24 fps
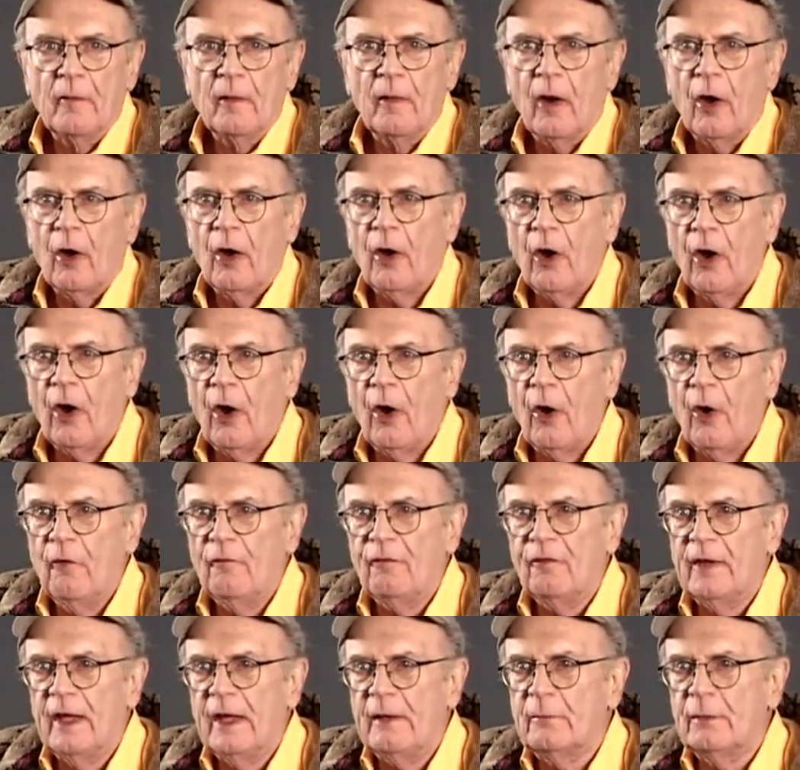
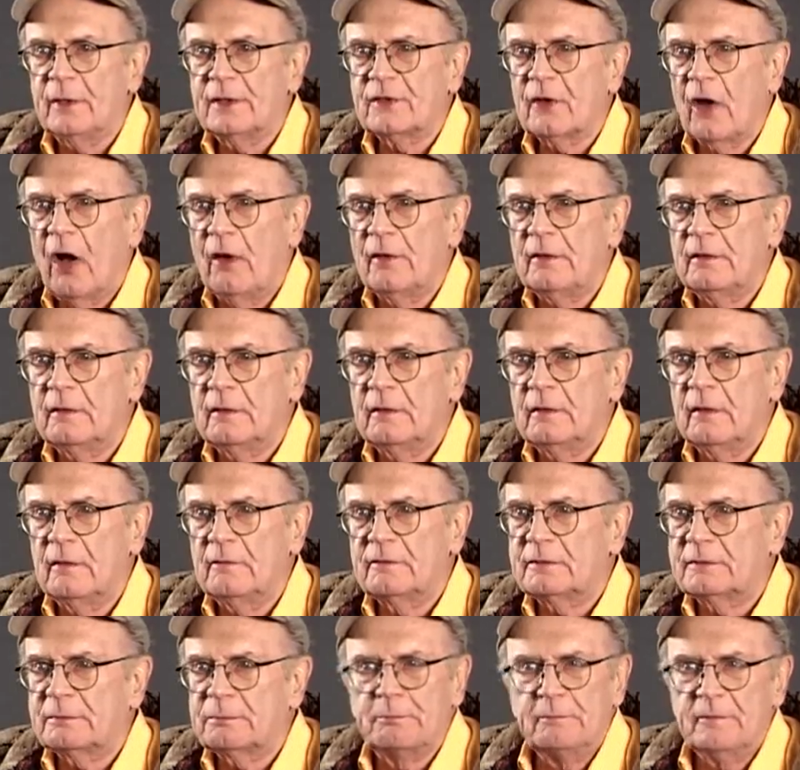Herb, he was on
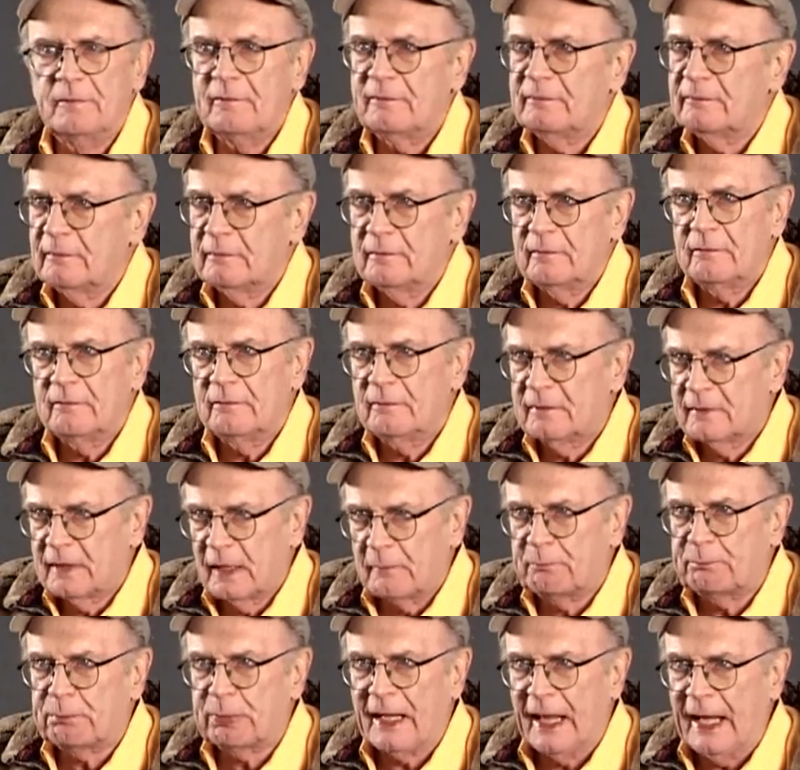The
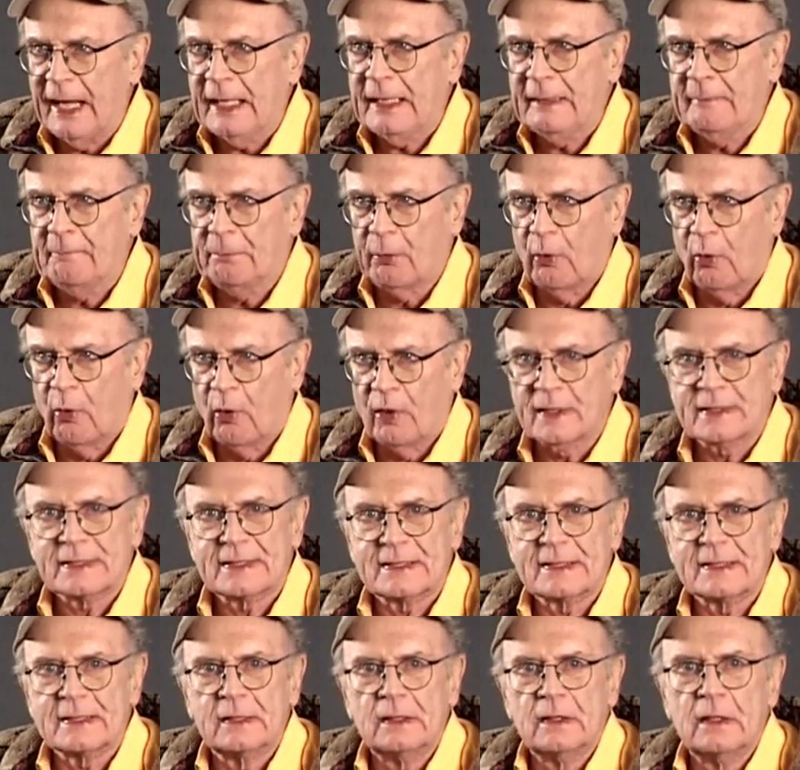Plane Boss.